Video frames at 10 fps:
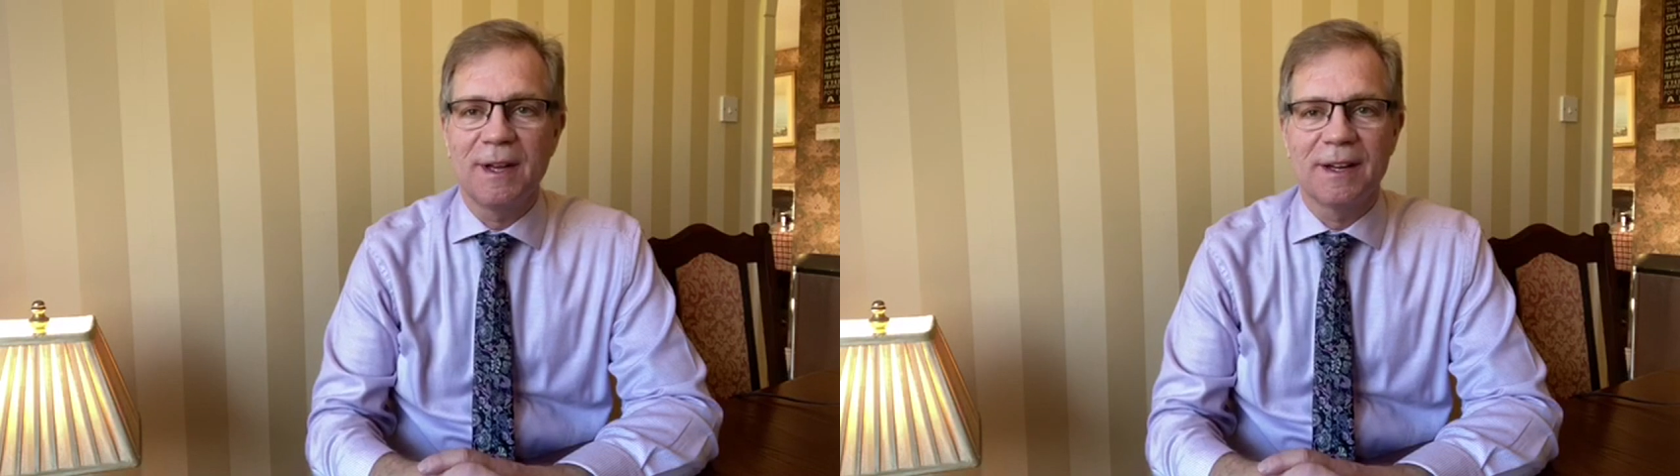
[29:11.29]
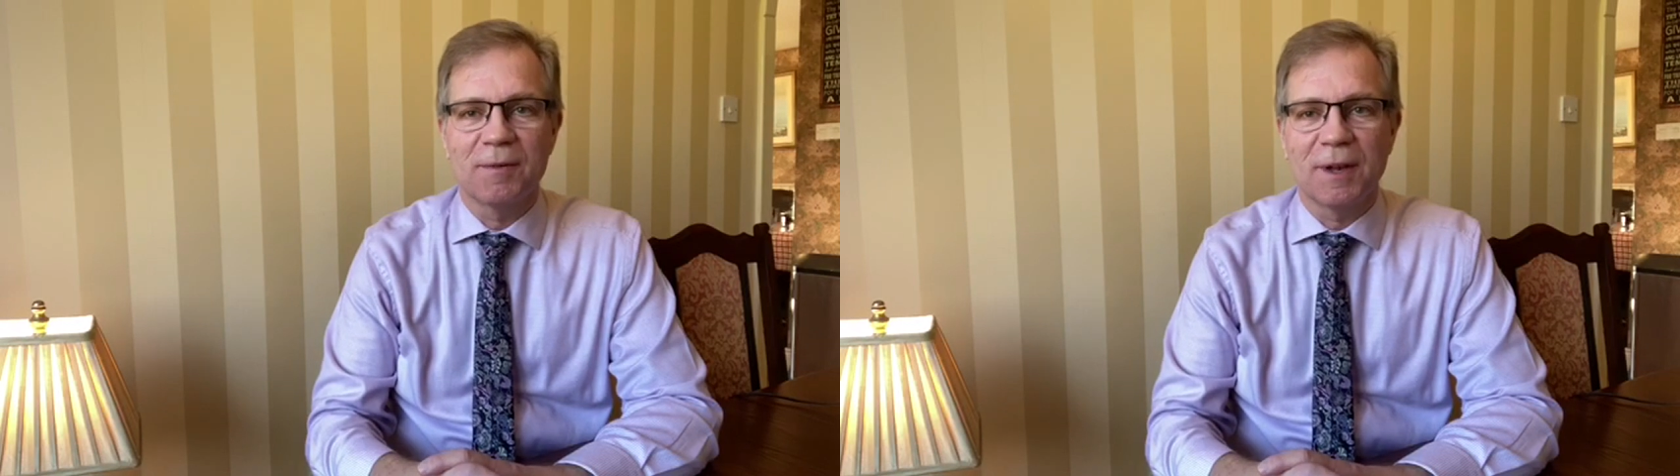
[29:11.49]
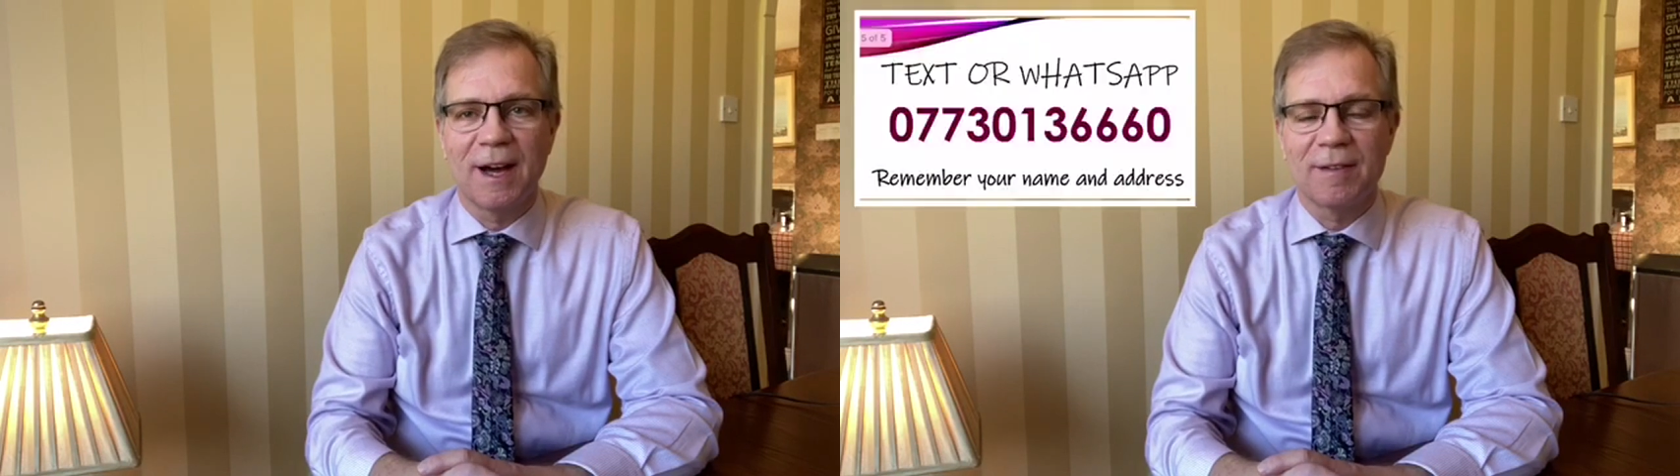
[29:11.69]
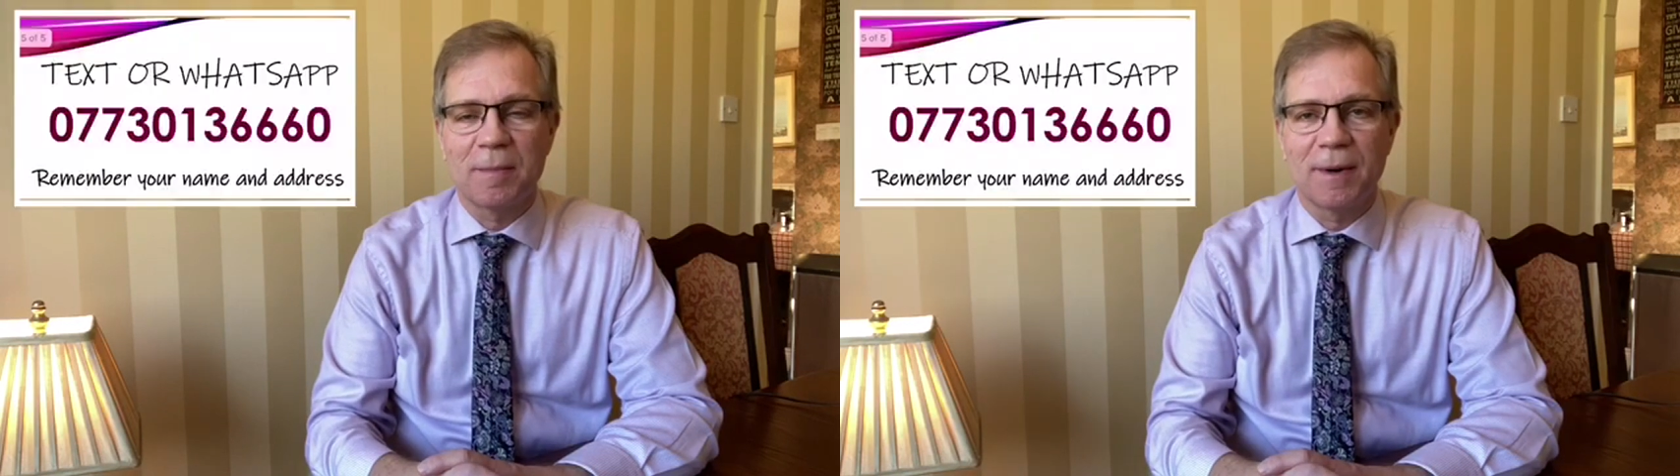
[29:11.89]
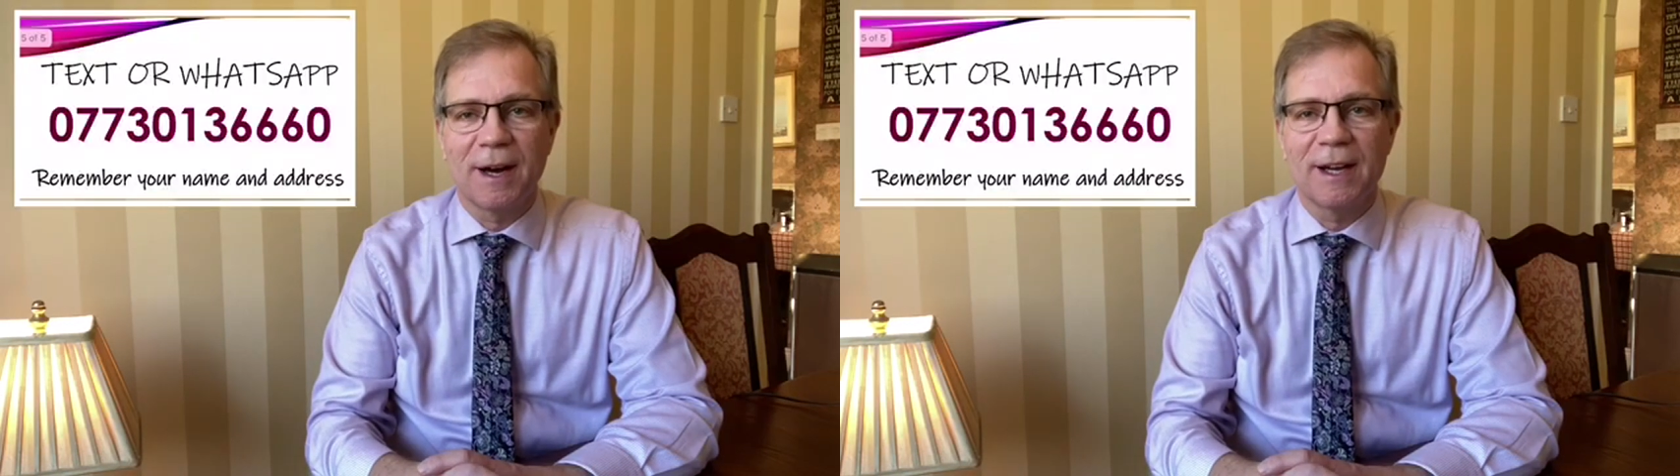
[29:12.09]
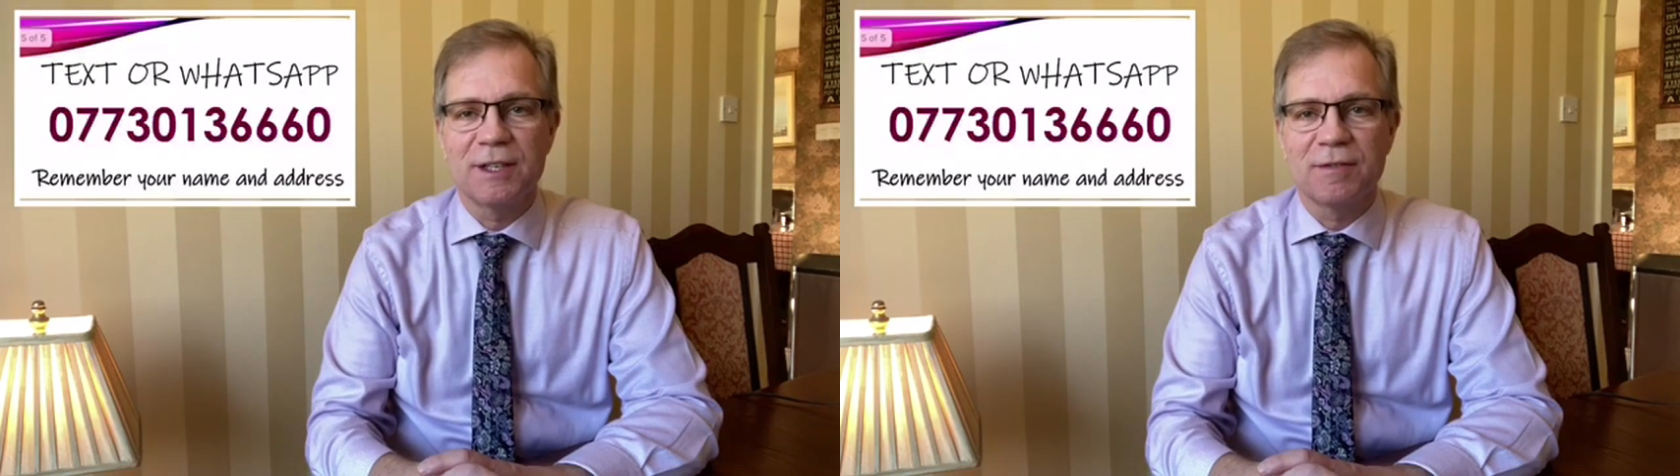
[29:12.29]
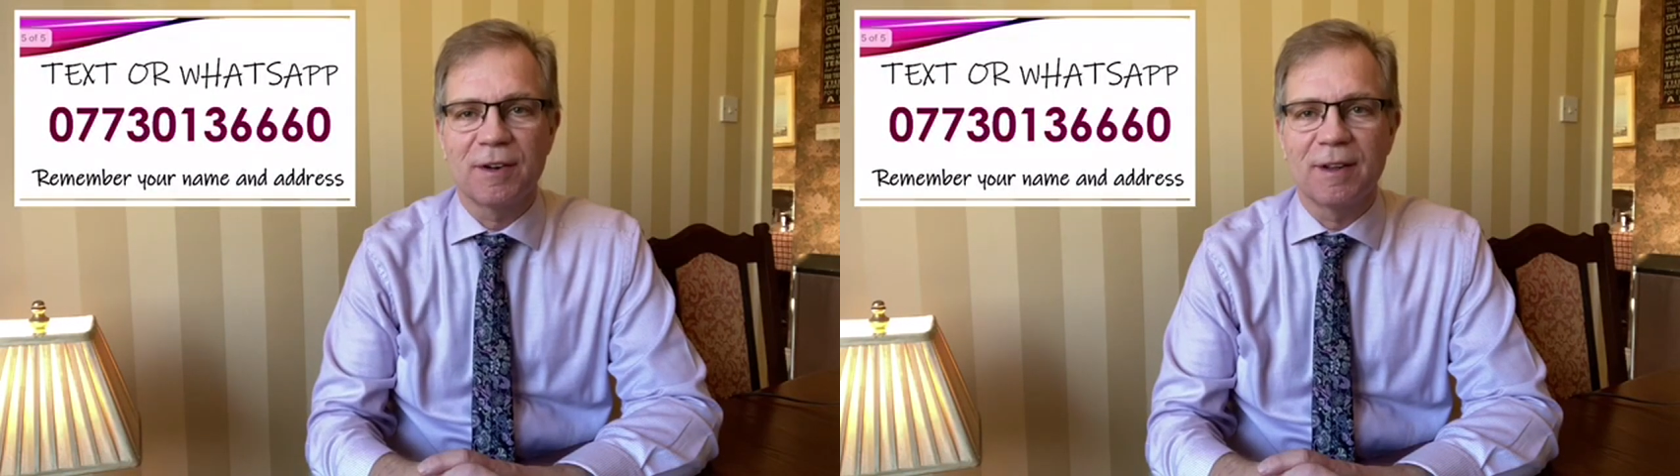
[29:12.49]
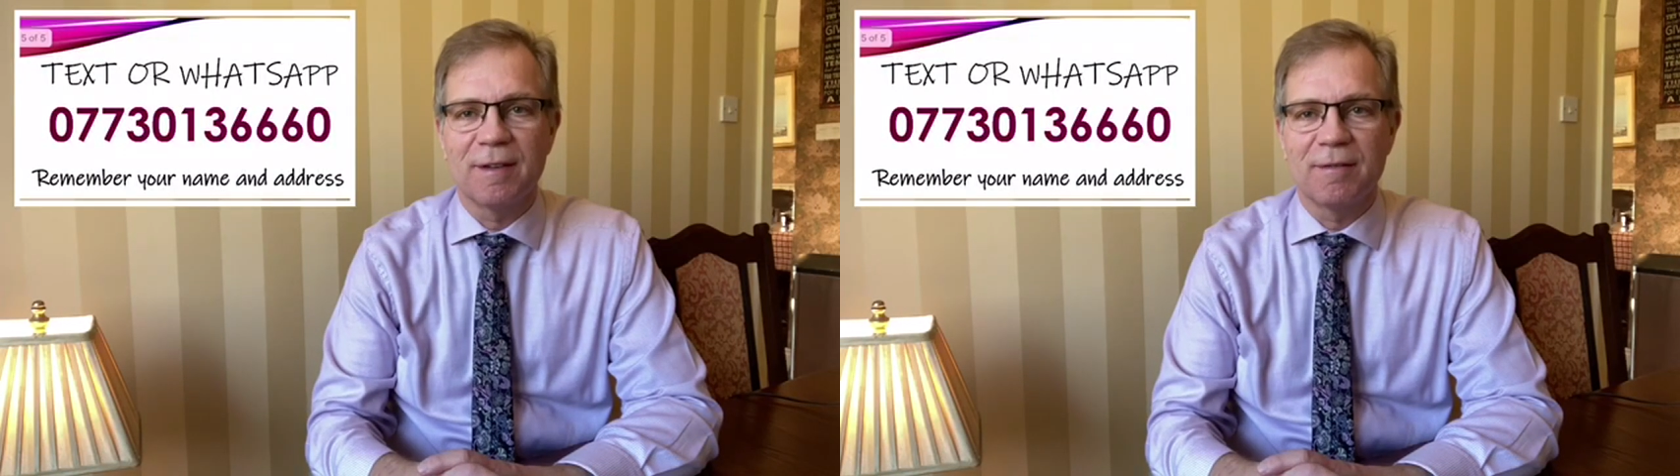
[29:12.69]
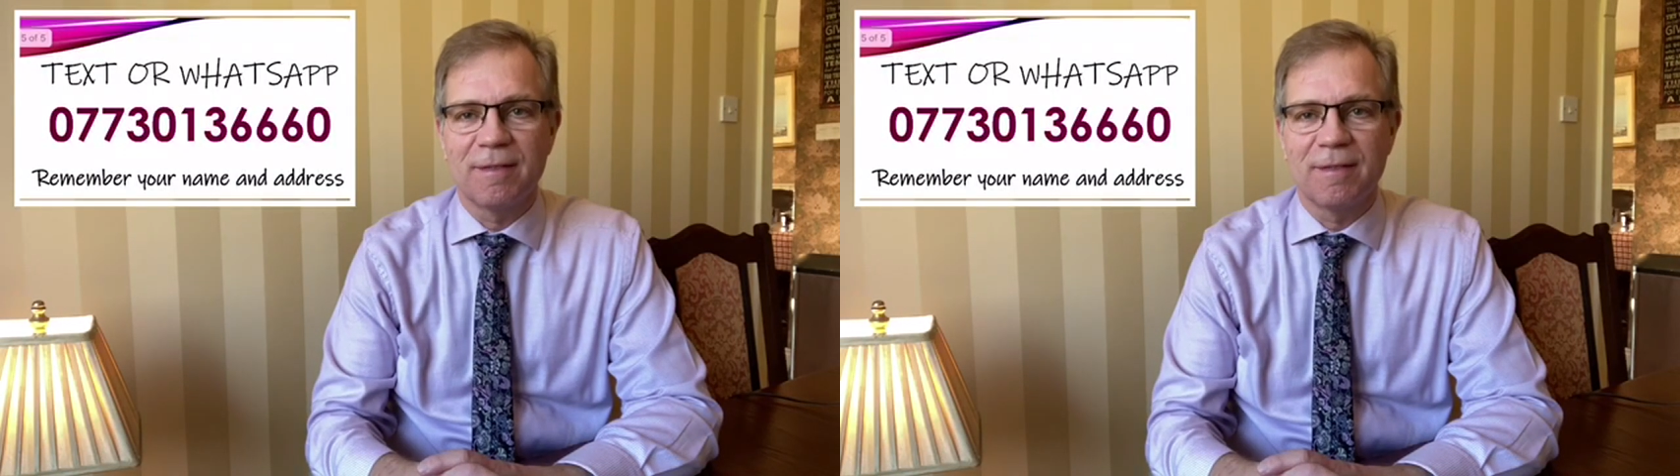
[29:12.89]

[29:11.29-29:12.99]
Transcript: and we'll have a prize for the